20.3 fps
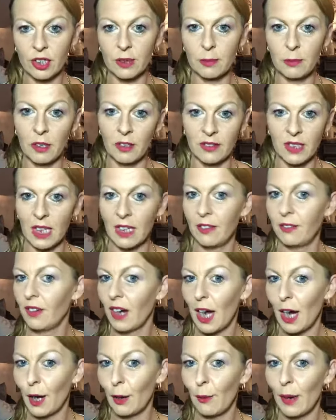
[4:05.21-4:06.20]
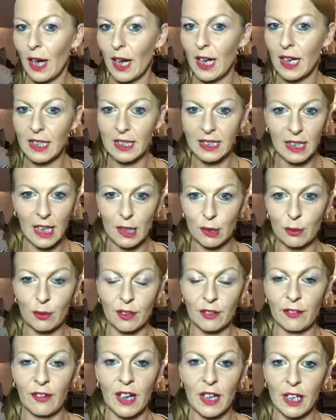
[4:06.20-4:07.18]
smooths any flyaways, gets
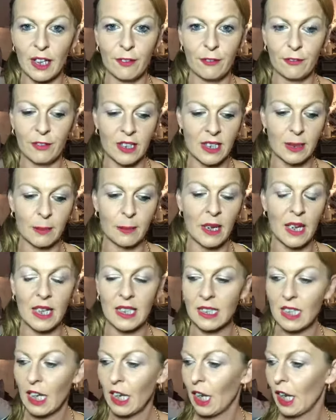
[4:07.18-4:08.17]
rid of any frizzy bits.